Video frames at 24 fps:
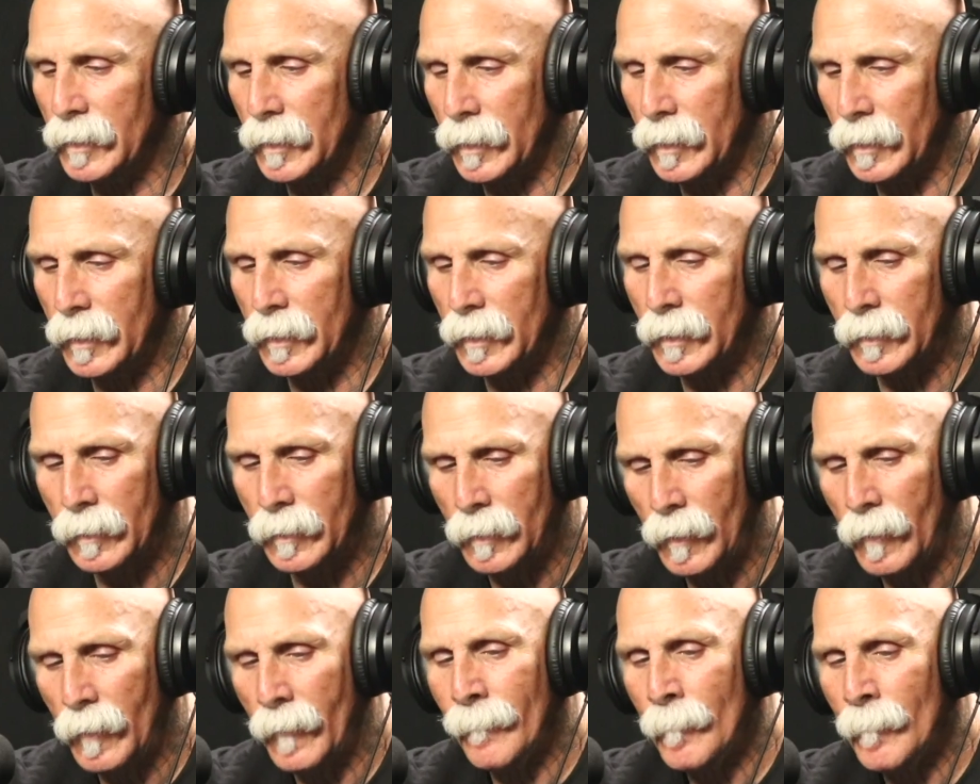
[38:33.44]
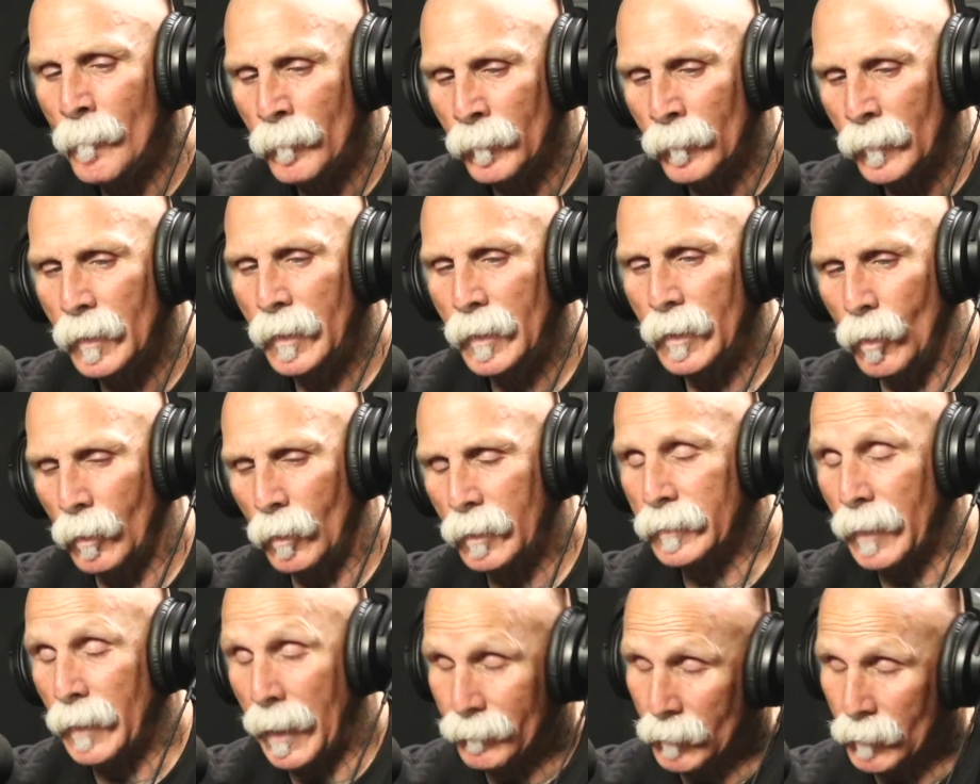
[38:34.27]
And then,
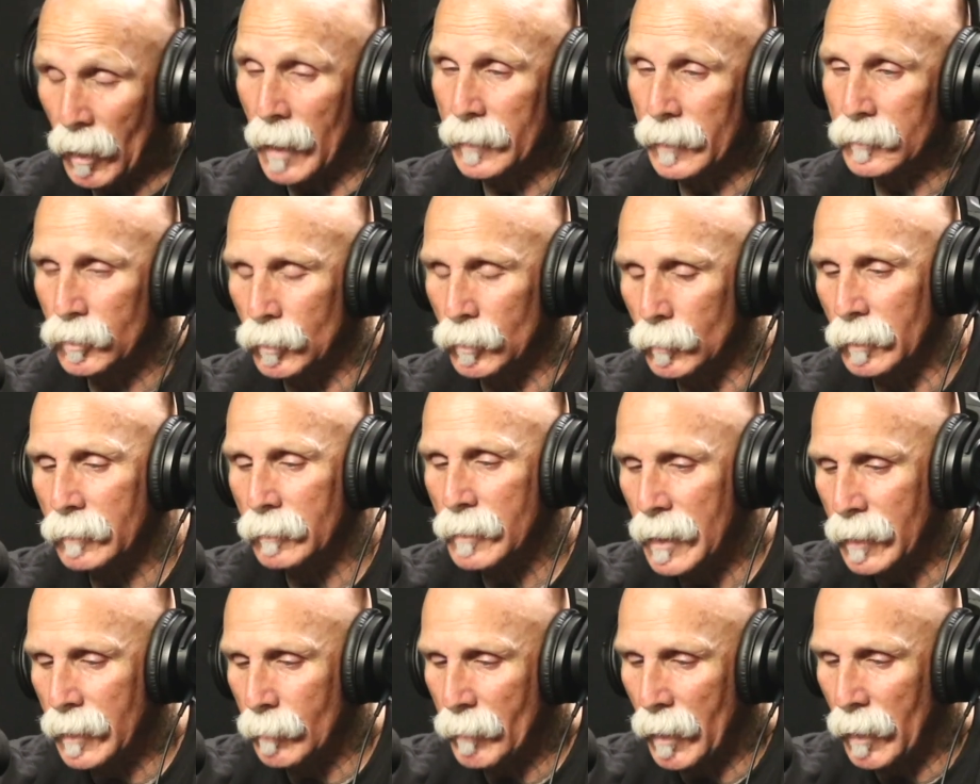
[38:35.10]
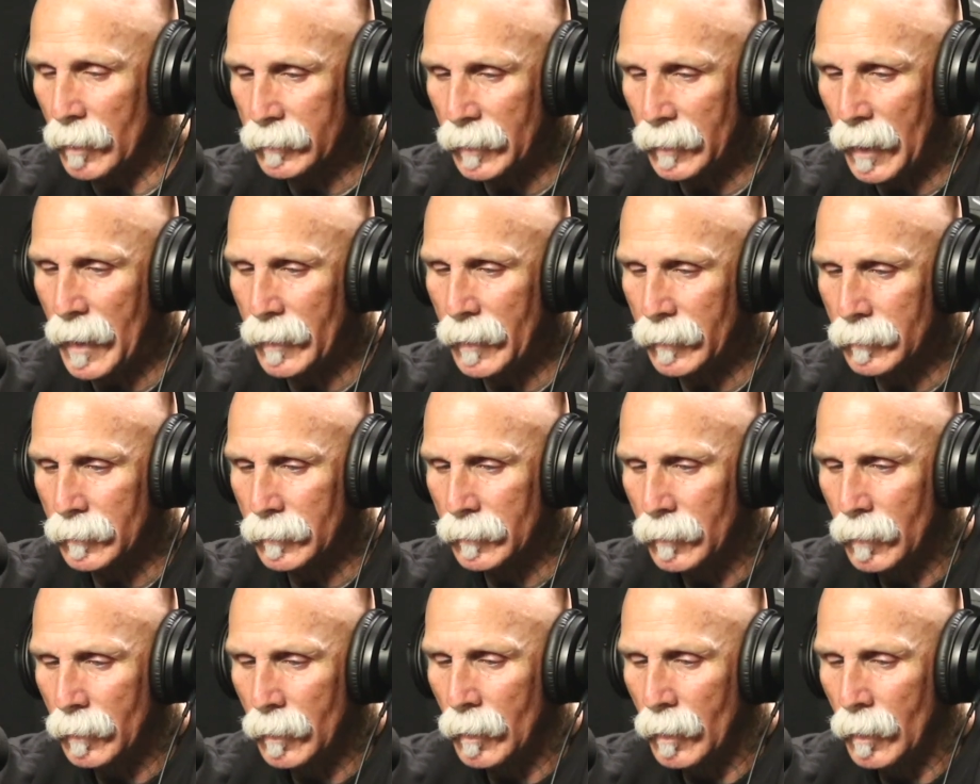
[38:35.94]
because I talked to you and Greg about that.
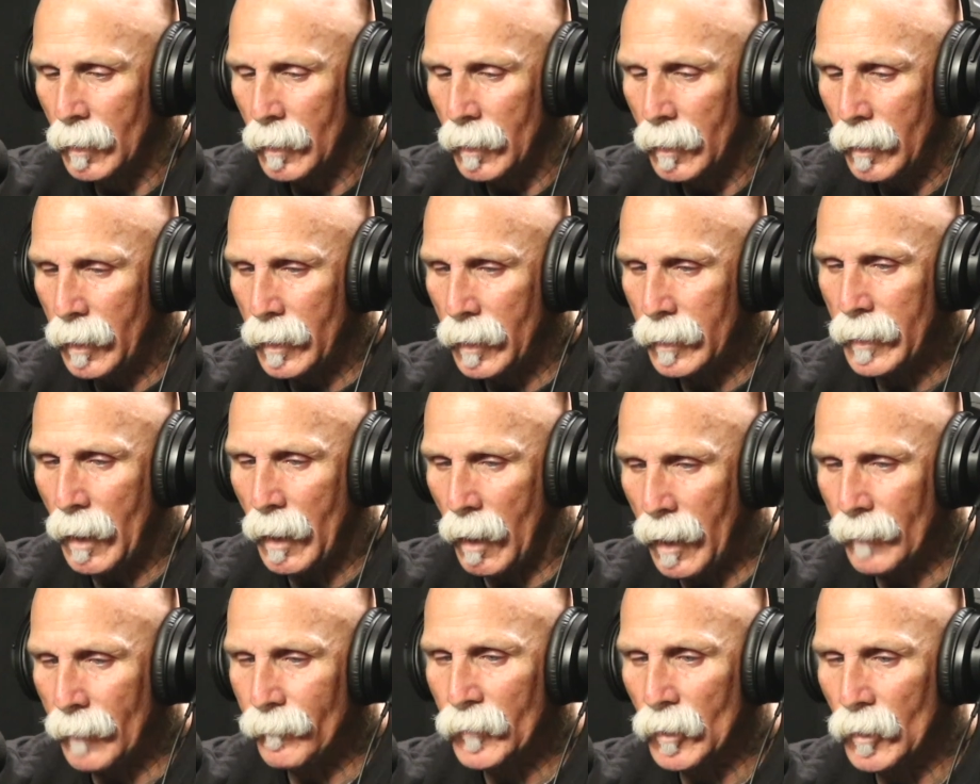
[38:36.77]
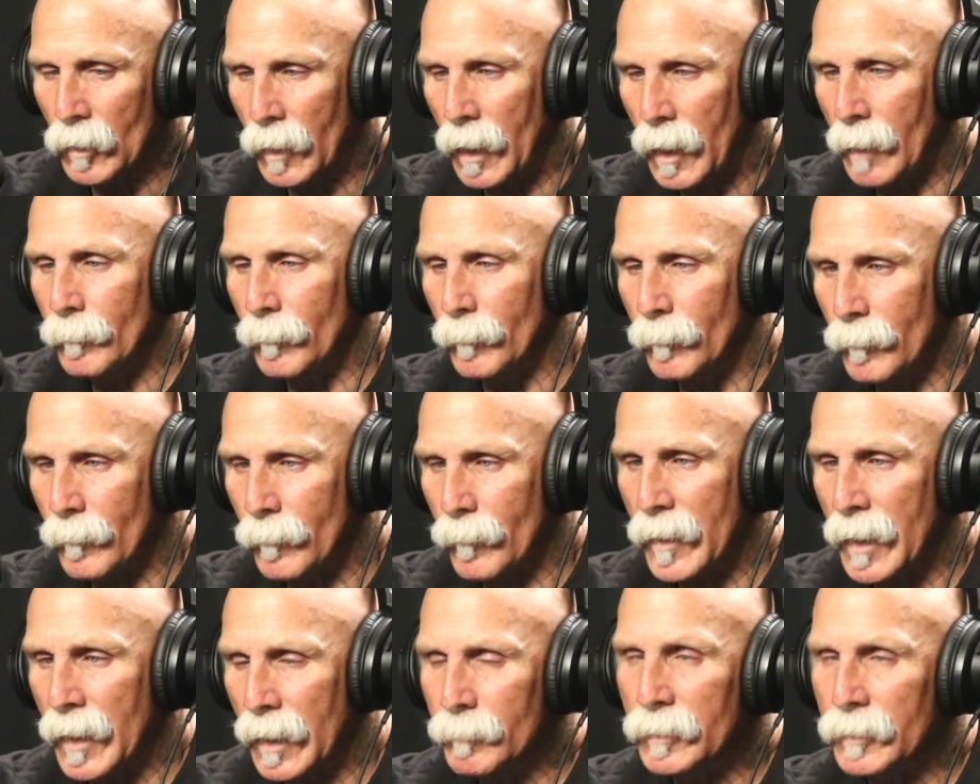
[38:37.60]
And now I feel I'm
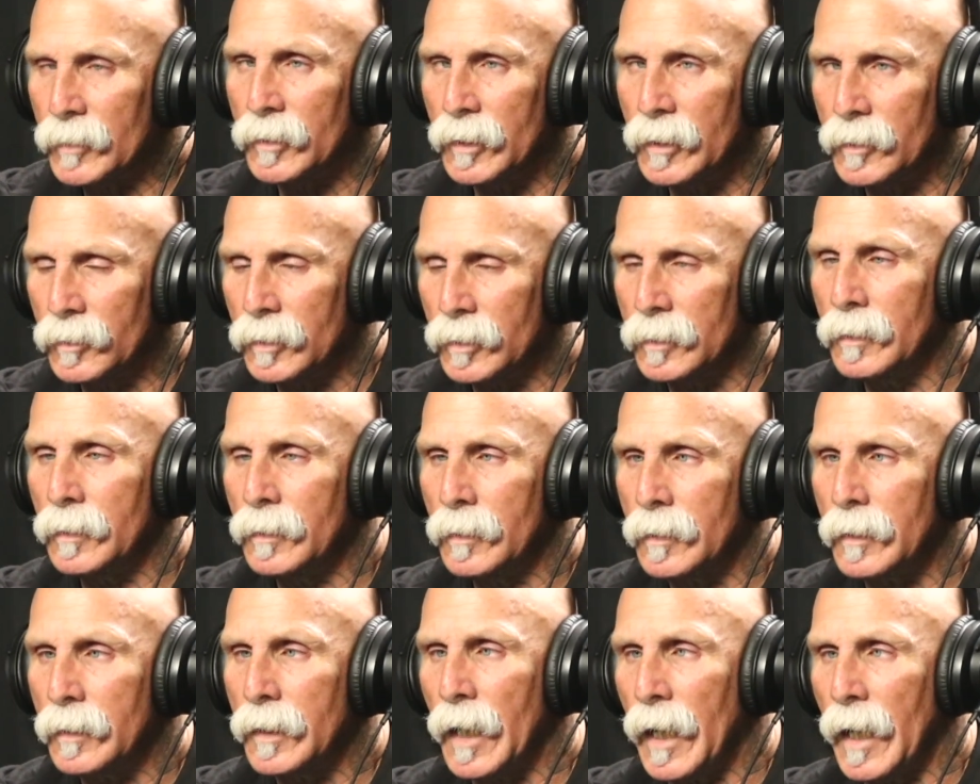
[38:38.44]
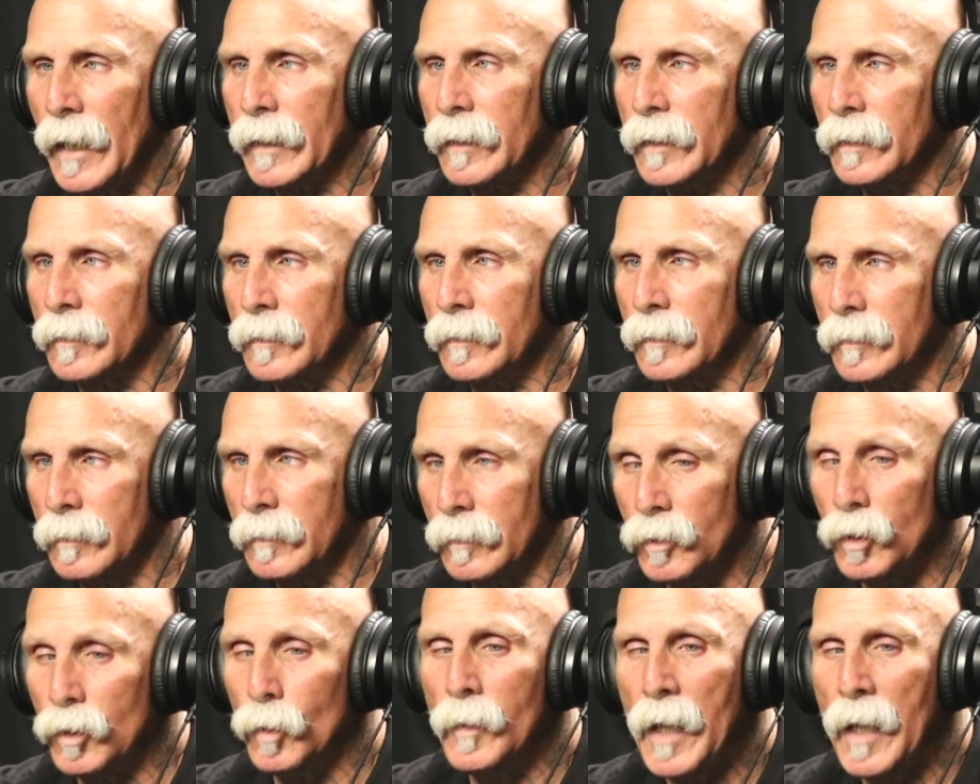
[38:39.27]
in a position that I could
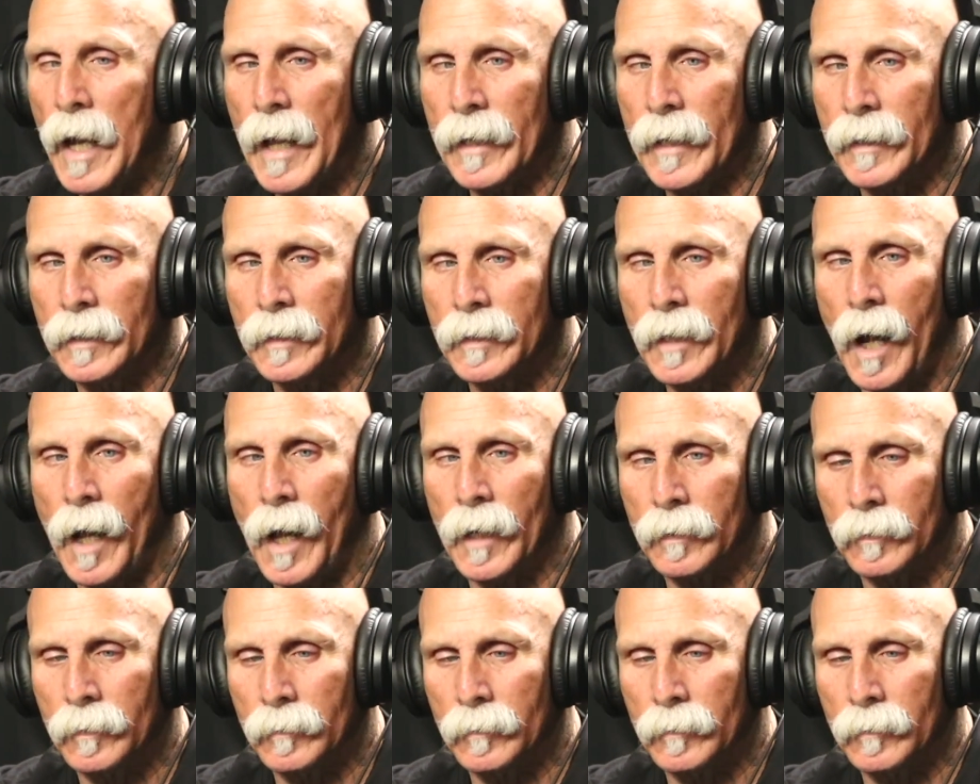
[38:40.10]
do that and not,